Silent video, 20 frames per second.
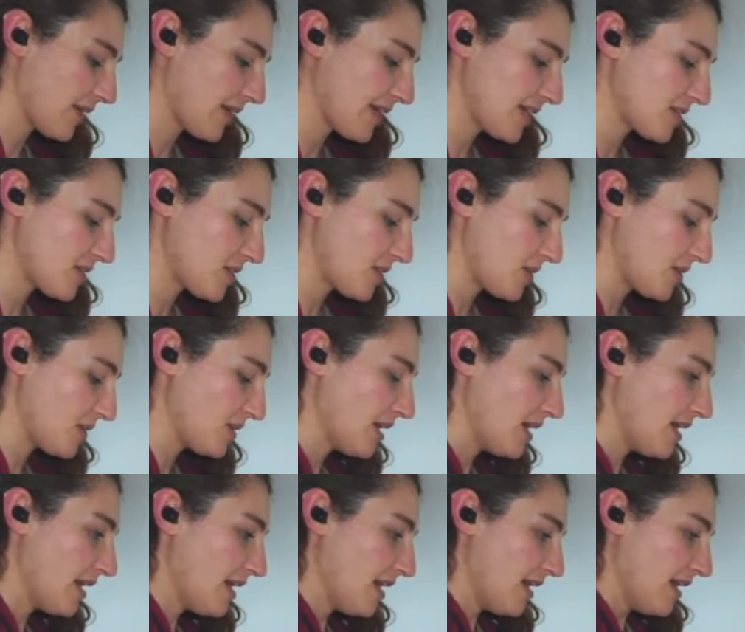to
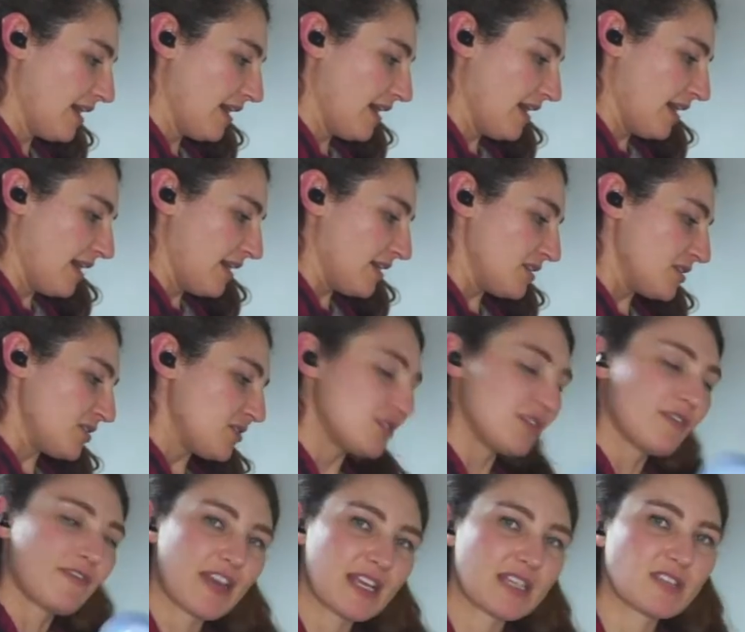do
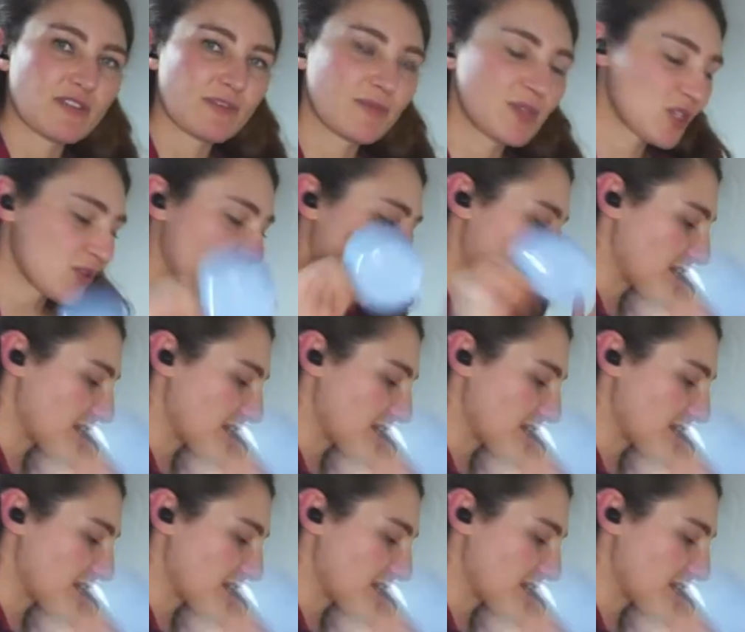things from scratch.